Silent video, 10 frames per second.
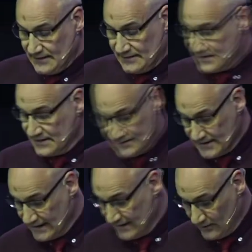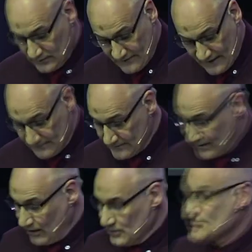to, to get hold of that. But
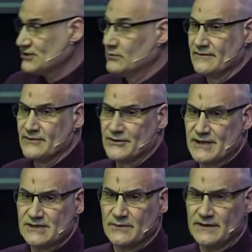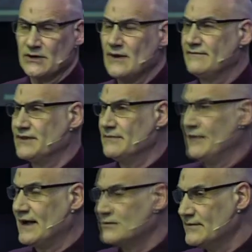also, one of the things we do have at the
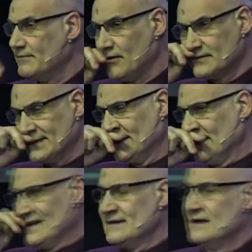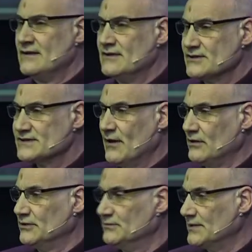back, we bought a, a small
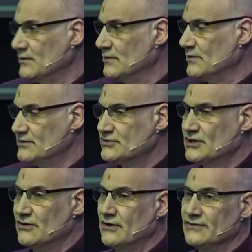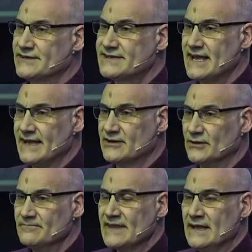number. We weren't sure on the take up.
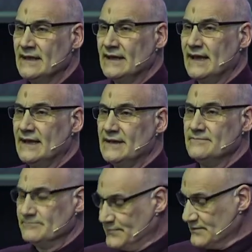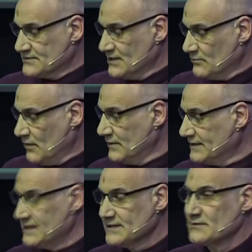Um, but uh, what we did is we